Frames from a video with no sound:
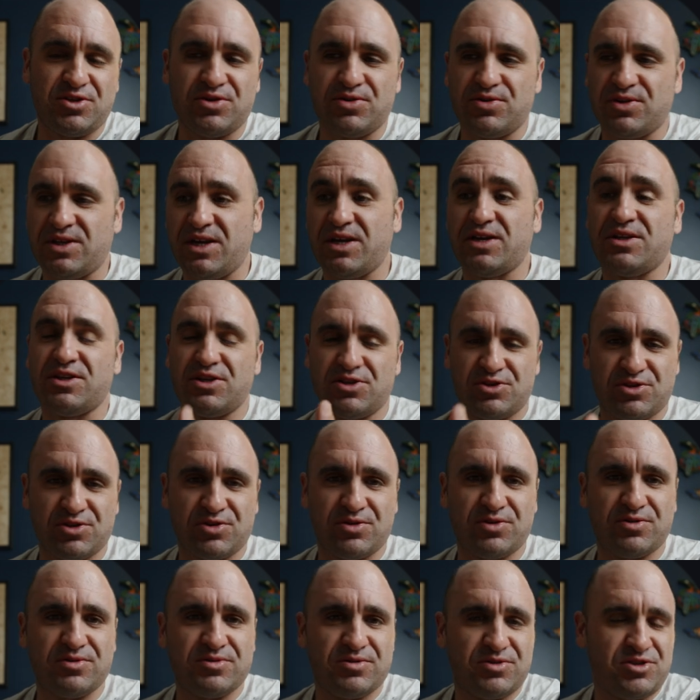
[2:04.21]
to the
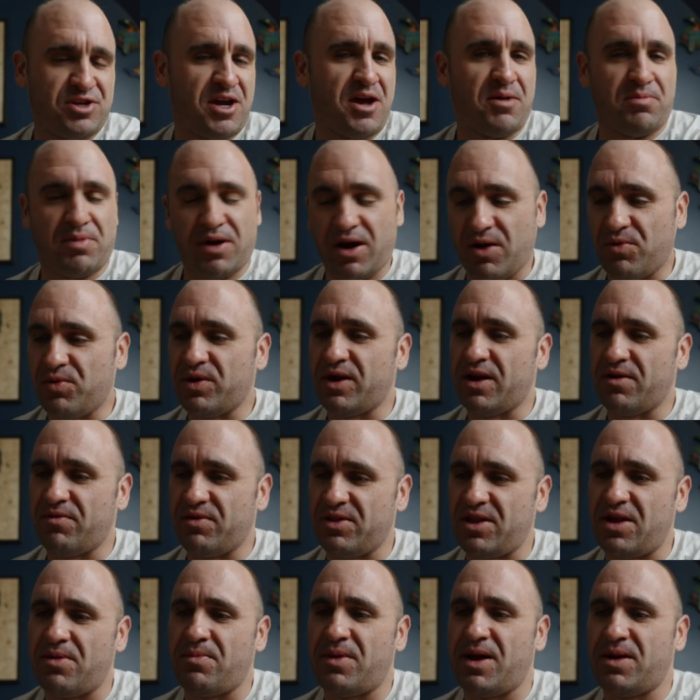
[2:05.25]
initial chatbot, whatever
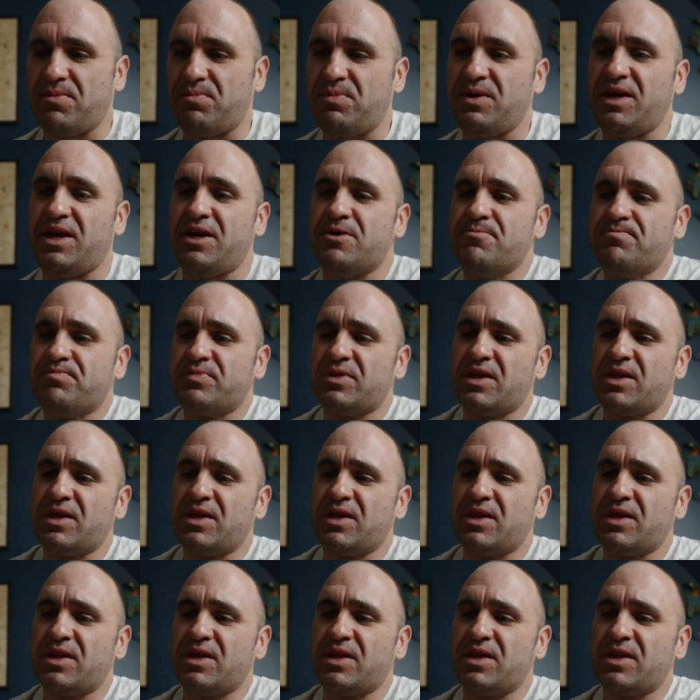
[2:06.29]
that might be.